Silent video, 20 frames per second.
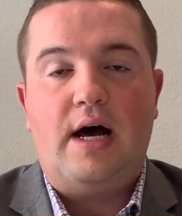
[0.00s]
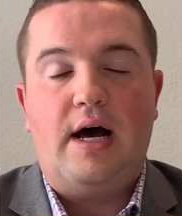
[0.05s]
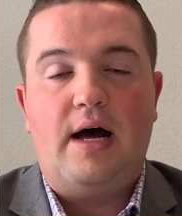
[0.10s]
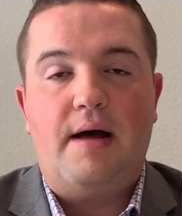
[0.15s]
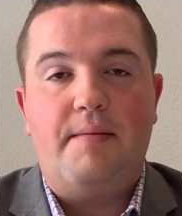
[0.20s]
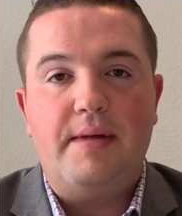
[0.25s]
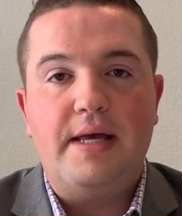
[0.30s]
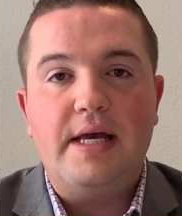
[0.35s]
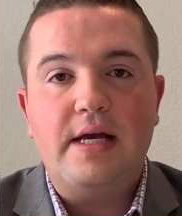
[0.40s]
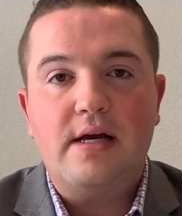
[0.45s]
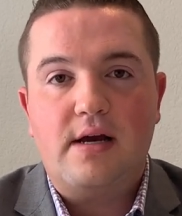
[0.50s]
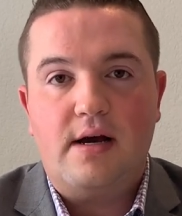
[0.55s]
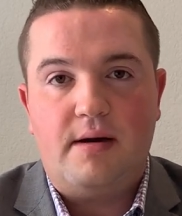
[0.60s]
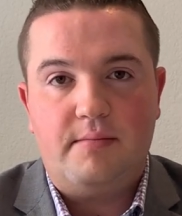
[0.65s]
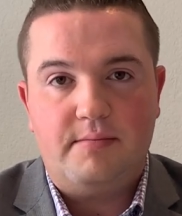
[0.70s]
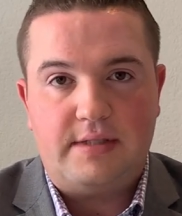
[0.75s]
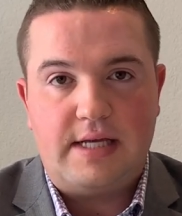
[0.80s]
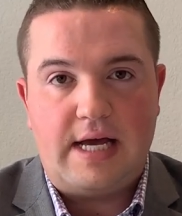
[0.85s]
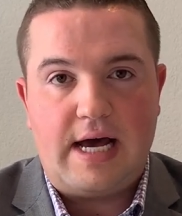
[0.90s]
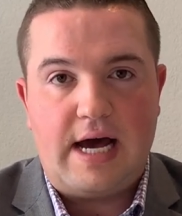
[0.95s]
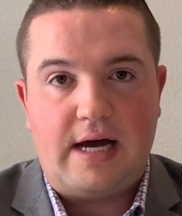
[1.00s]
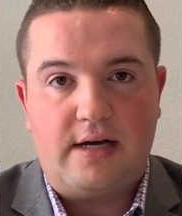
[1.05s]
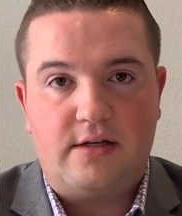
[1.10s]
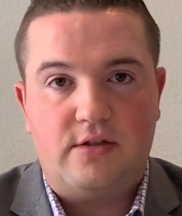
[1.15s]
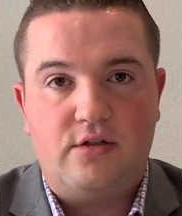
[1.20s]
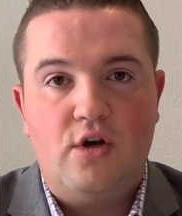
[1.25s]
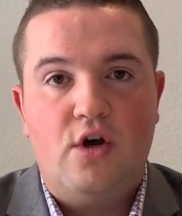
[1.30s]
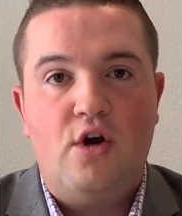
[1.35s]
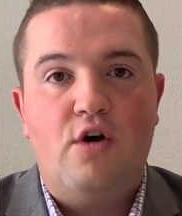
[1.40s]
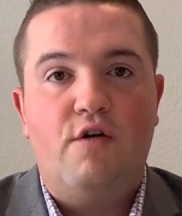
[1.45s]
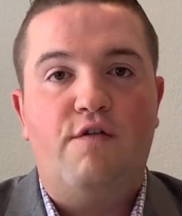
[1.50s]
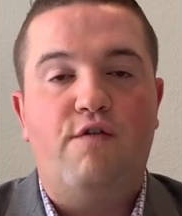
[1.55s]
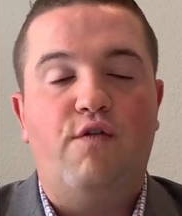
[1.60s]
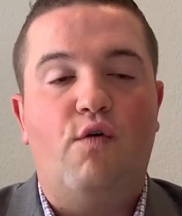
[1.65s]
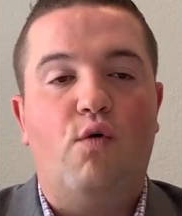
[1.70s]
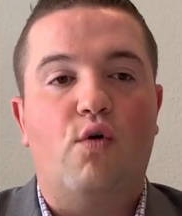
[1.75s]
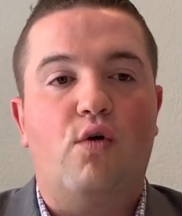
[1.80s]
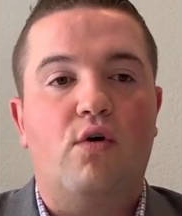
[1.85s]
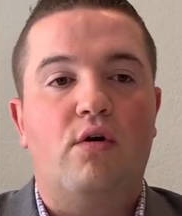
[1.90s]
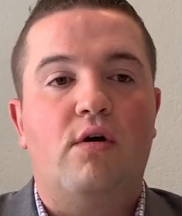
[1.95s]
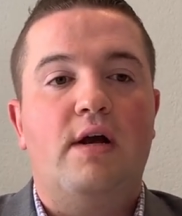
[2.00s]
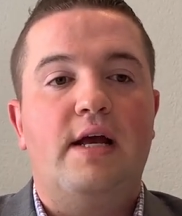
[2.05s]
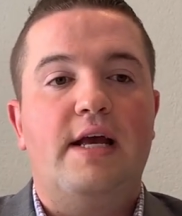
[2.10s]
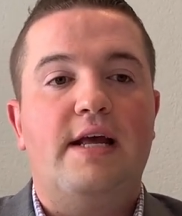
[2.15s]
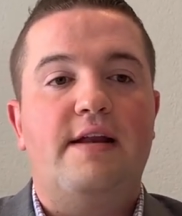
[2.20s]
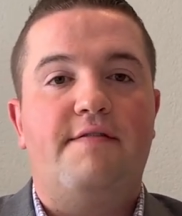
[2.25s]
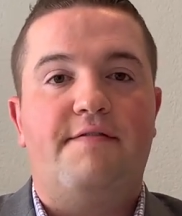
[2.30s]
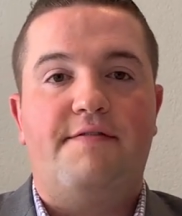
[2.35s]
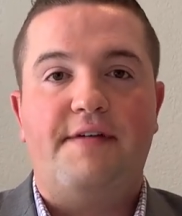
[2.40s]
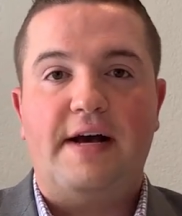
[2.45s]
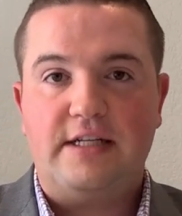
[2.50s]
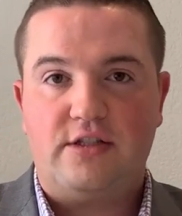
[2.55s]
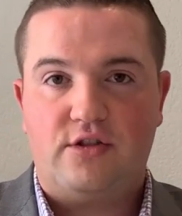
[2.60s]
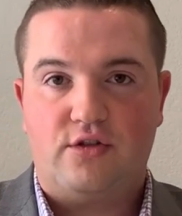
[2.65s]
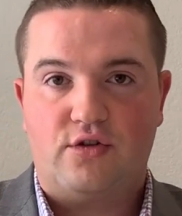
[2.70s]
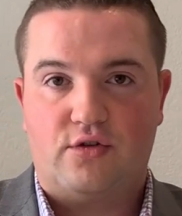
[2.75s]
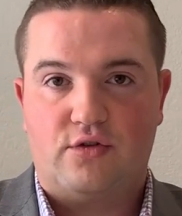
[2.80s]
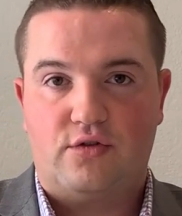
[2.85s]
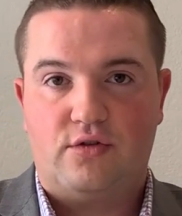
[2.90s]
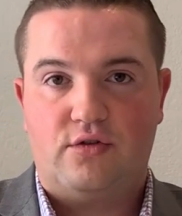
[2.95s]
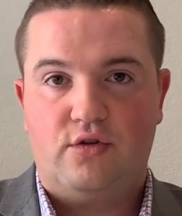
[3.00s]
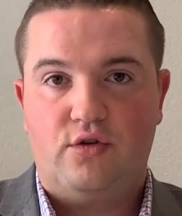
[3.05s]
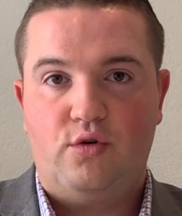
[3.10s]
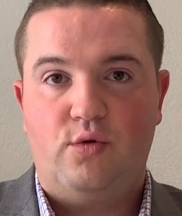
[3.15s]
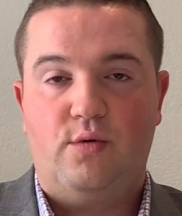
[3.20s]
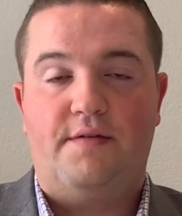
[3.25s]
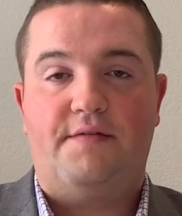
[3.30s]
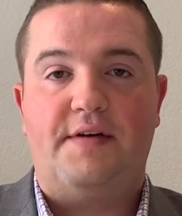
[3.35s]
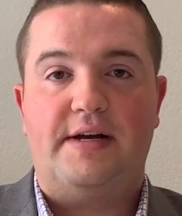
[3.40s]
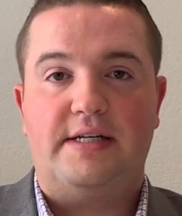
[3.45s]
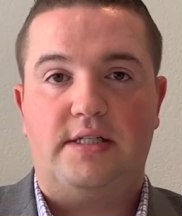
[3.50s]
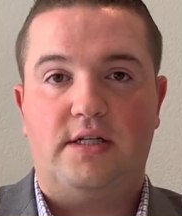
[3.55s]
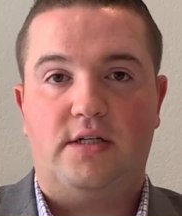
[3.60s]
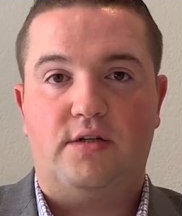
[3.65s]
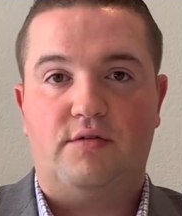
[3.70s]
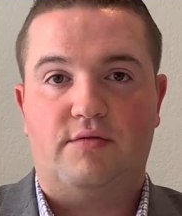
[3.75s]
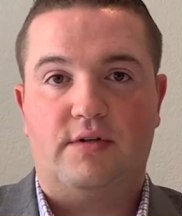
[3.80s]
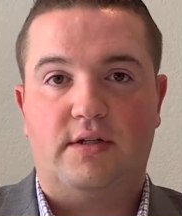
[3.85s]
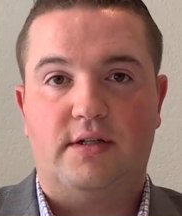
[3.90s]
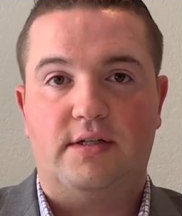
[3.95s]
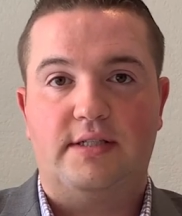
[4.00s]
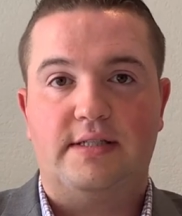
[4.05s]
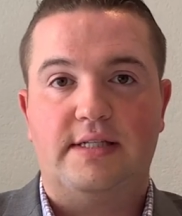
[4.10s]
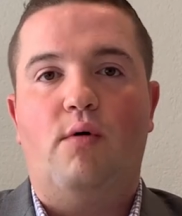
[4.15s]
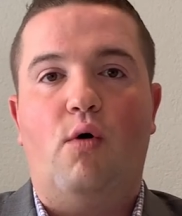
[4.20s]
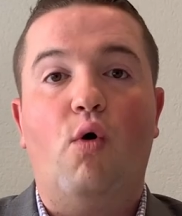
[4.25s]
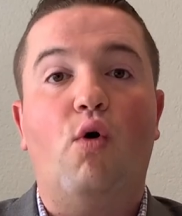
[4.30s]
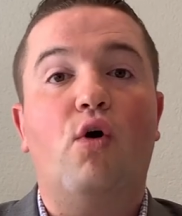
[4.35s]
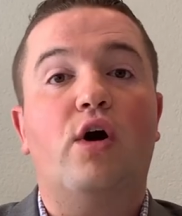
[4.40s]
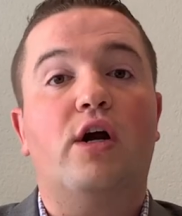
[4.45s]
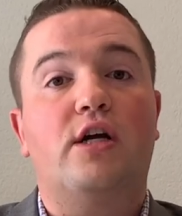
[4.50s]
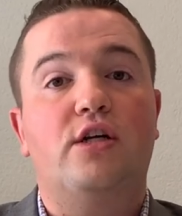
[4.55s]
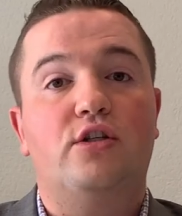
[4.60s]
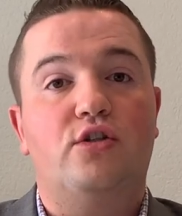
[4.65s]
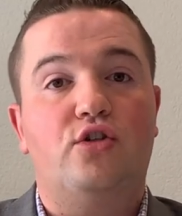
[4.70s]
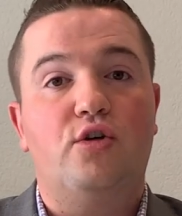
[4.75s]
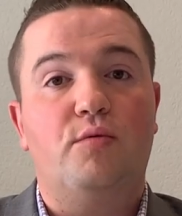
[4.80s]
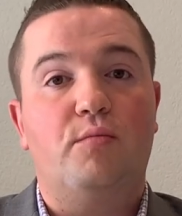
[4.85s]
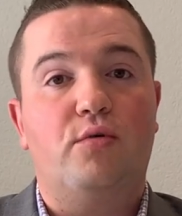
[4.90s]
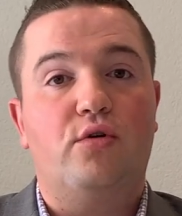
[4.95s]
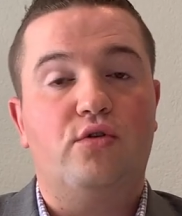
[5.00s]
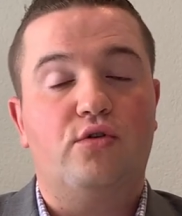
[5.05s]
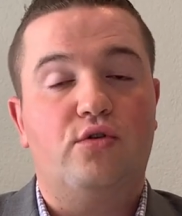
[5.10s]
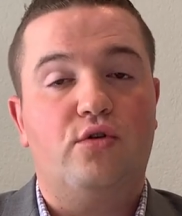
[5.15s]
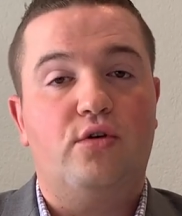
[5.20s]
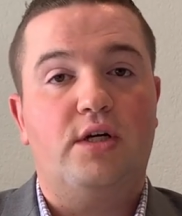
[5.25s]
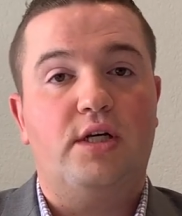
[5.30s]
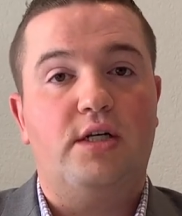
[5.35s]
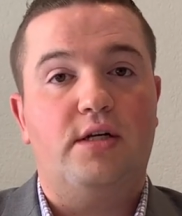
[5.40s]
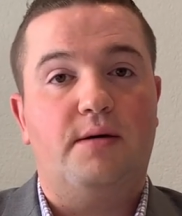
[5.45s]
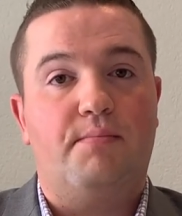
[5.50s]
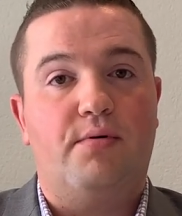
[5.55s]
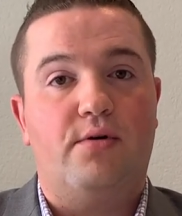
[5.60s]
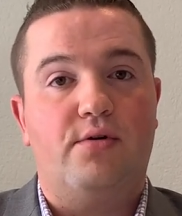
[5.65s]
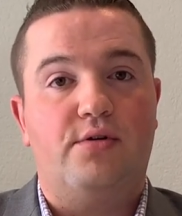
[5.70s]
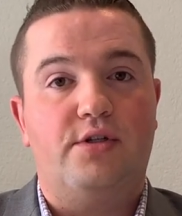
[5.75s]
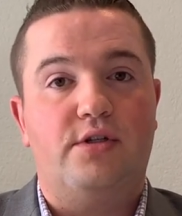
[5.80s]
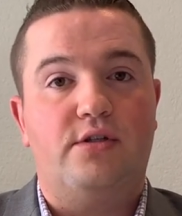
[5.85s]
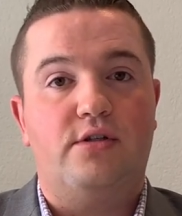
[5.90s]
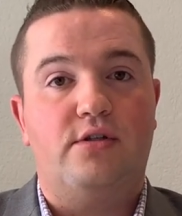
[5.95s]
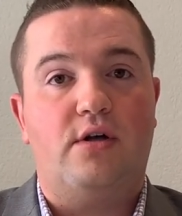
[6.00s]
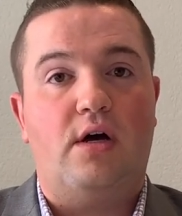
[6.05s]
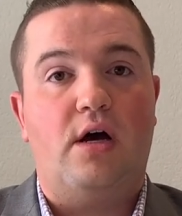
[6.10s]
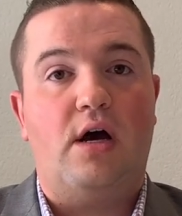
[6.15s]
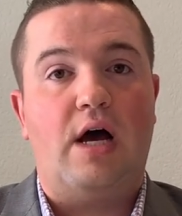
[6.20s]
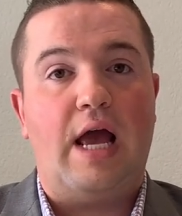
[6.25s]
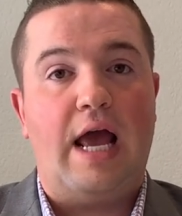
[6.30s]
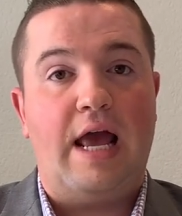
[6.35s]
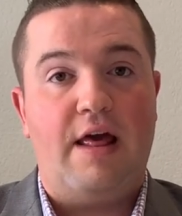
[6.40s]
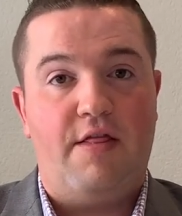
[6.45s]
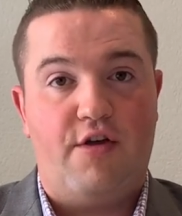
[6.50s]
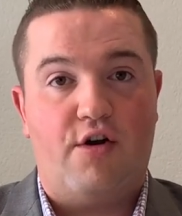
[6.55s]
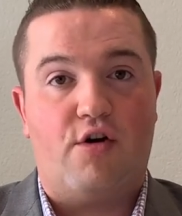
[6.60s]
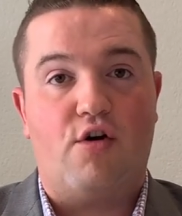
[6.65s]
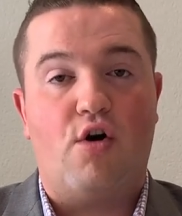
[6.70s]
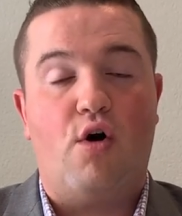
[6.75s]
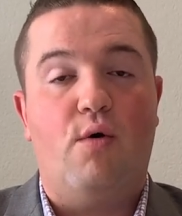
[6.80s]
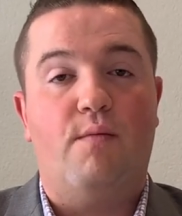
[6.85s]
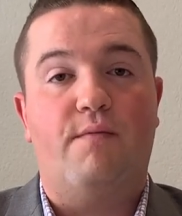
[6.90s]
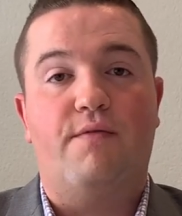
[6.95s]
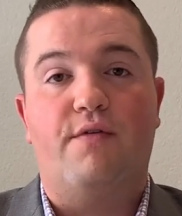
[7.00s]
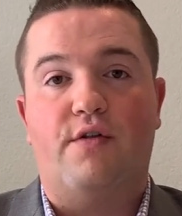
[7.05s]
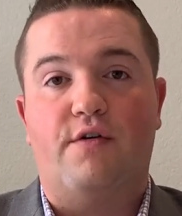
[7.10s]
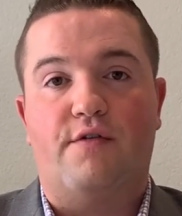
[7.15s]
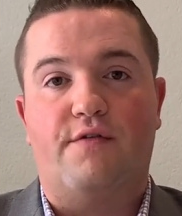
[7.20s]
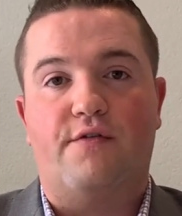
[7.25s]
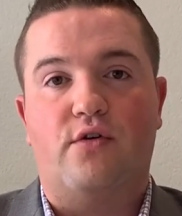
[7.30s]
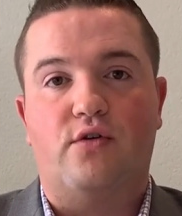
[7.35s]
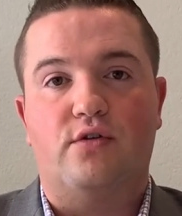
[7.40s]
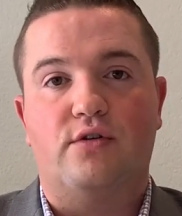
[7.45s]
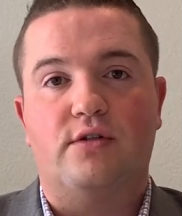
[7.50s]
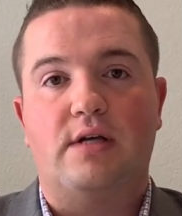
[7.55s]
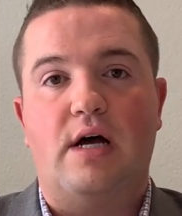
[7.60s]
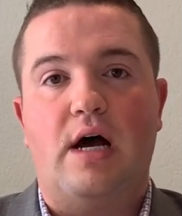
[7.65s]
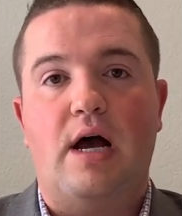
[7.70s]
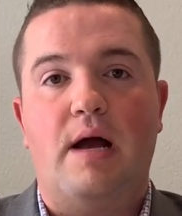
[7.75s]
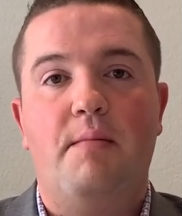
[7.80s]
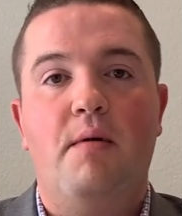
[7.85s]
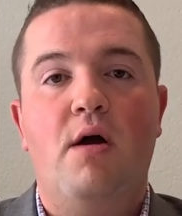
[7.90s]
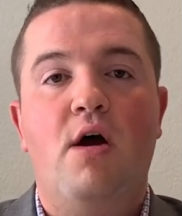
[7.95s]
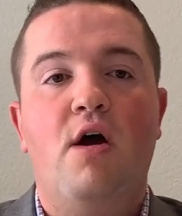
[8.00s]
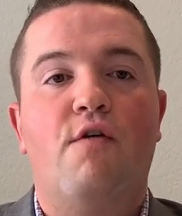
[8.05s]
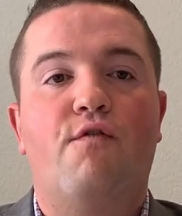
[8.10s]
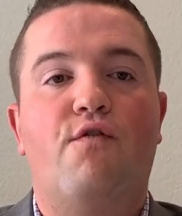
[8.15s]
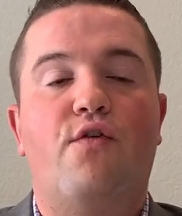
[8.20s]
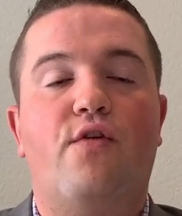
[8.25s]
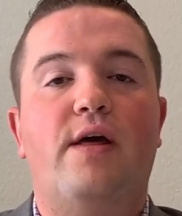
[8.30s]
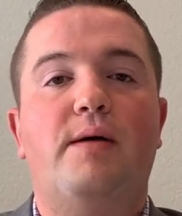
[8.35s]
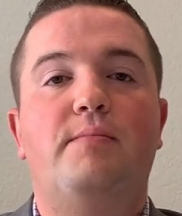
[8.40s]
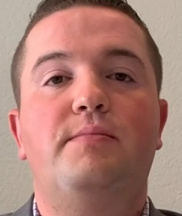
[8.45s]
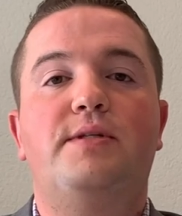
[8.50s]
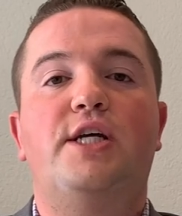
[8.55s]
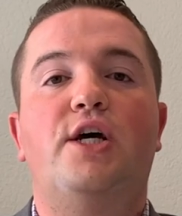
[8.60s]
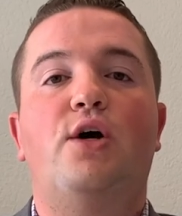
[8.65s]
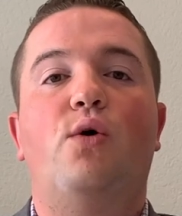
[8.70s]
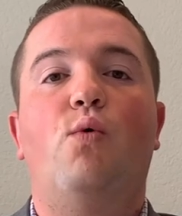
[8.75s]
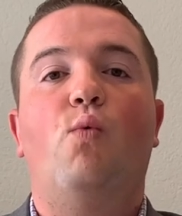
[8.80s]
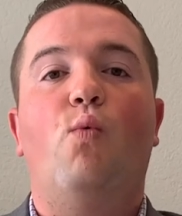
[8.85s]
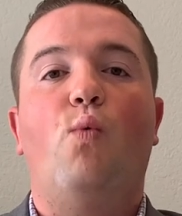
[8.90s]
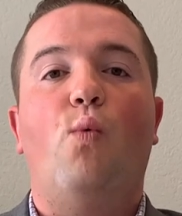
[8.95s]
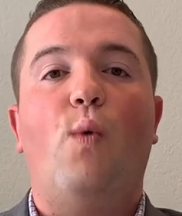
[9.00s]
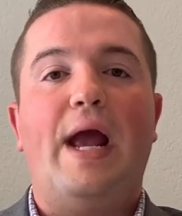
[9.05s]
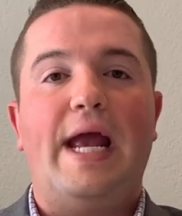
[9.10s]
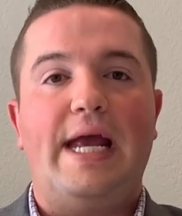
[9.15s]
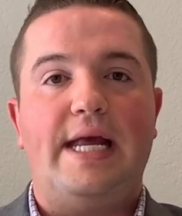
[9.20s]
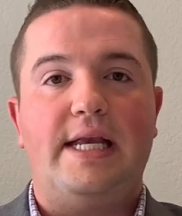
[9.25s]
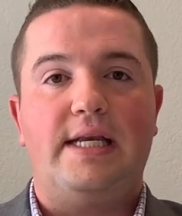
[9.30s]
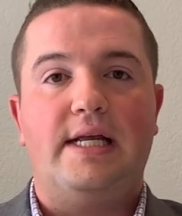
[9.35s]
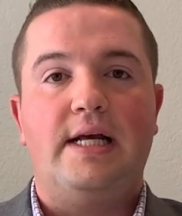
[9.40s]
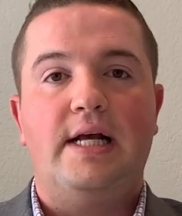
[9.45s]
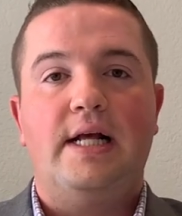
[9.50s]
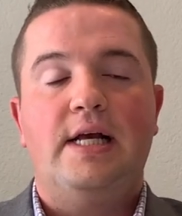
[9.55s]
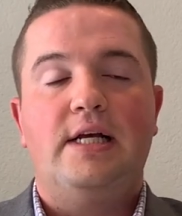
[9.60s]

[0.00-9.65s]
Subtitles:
income tax for investors who invest into real estate, or a consumer who's looking to purchase their home for the first time, for them to wait.